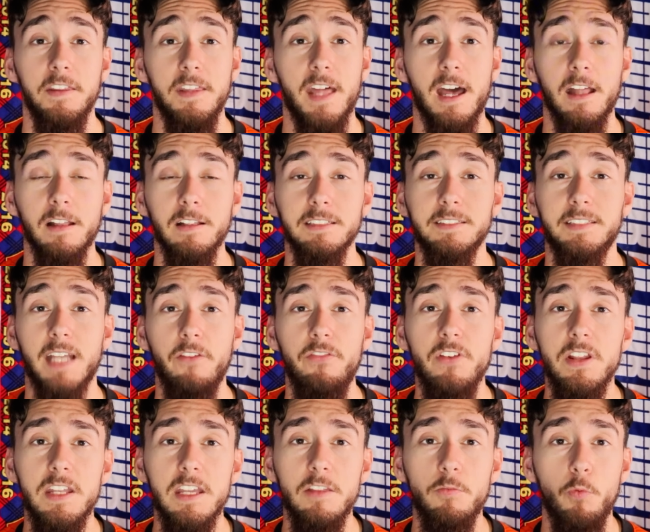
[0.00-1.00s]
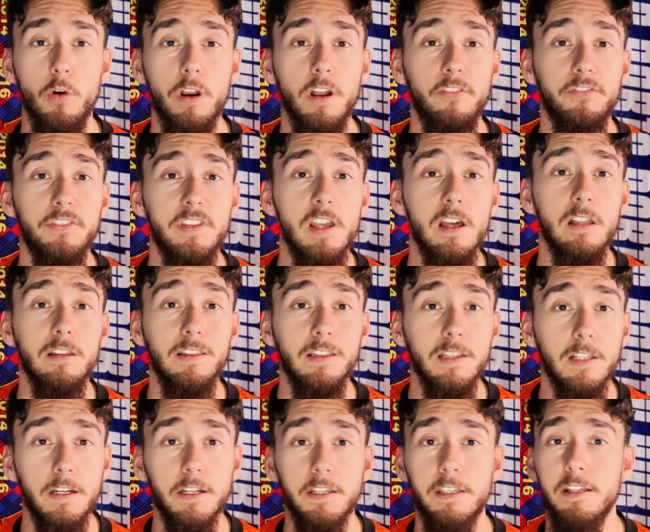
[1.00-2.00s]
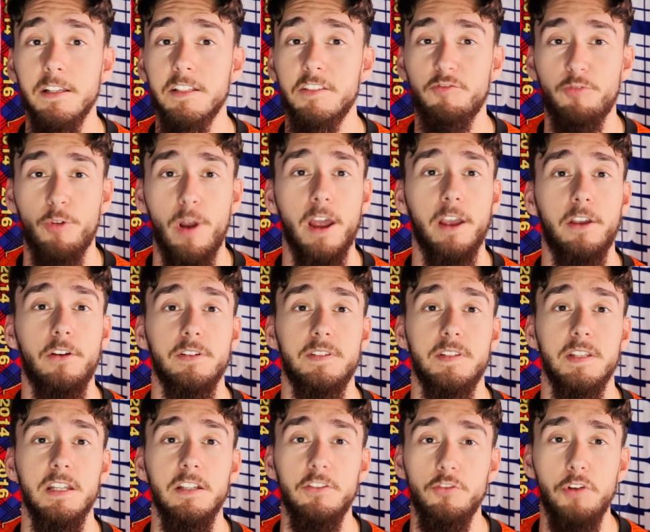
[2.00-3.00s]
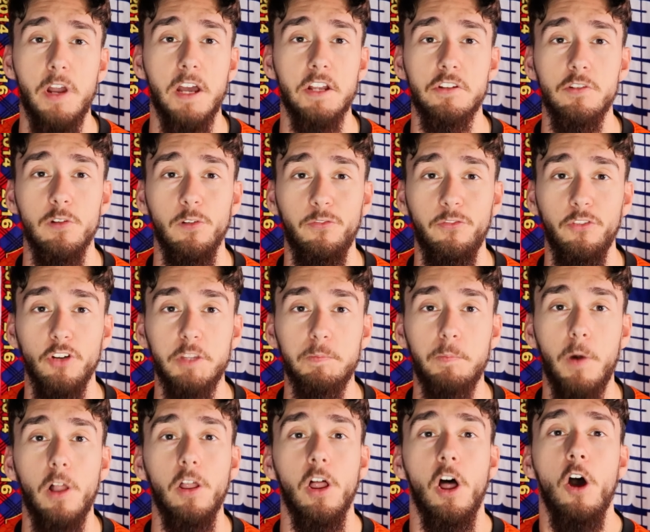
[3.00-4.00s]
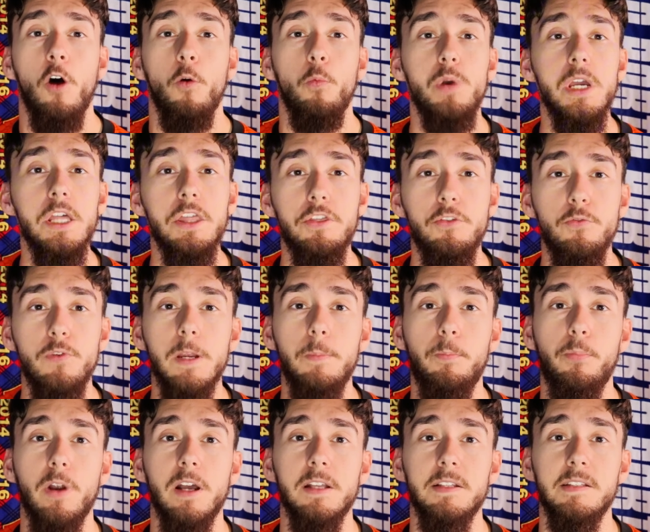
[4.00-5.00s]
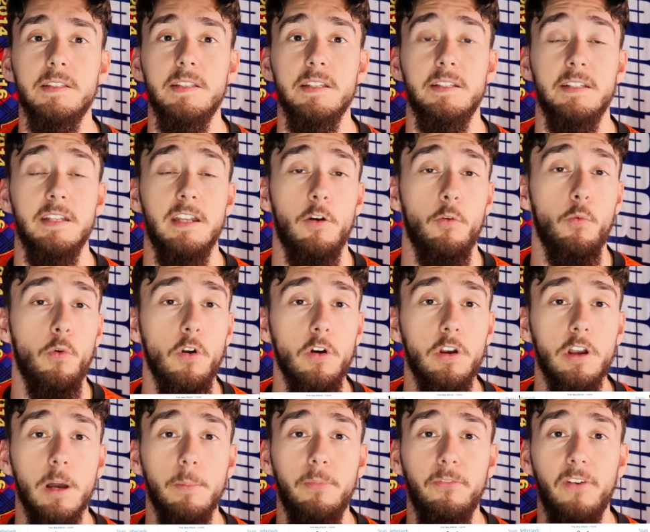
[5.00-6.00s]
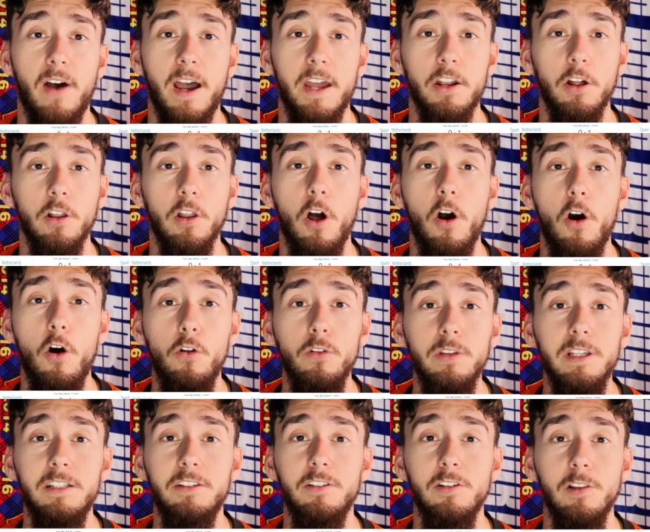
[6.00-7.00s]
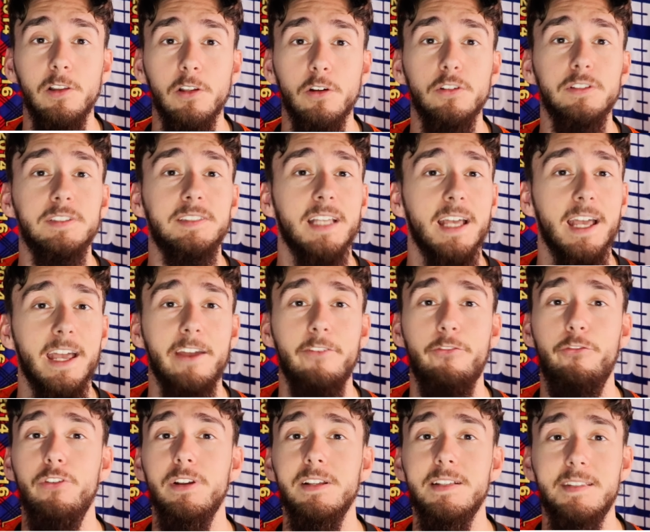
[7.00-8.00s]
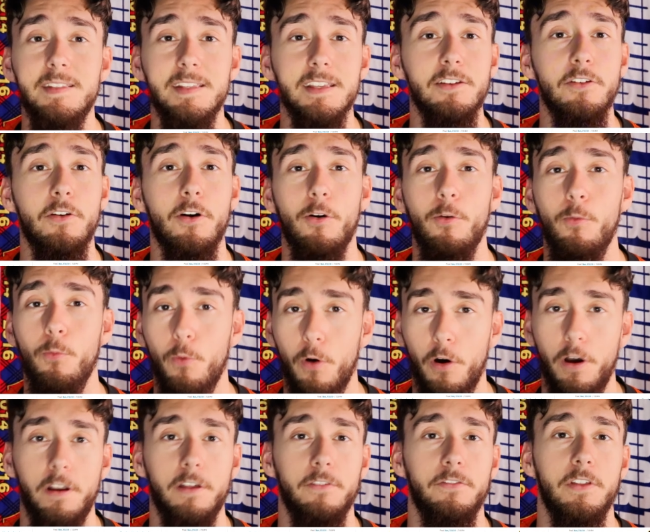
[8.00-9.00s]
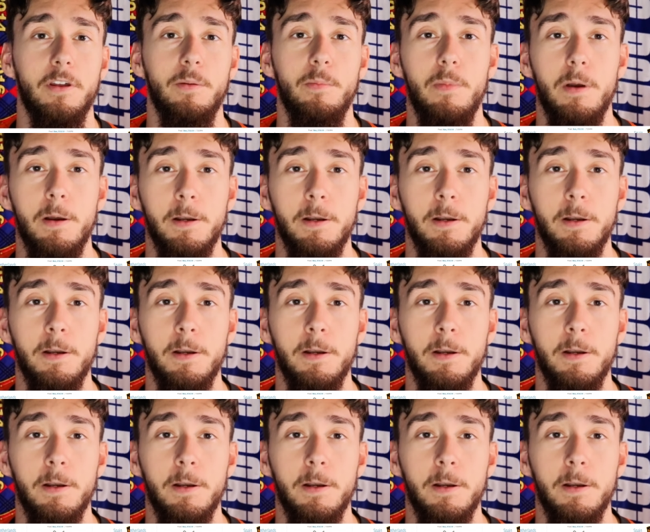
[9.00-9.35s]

The Netherlands have indeed one of the unluckiest records in international football with three presences in a World Cup final only to lose every single one of them.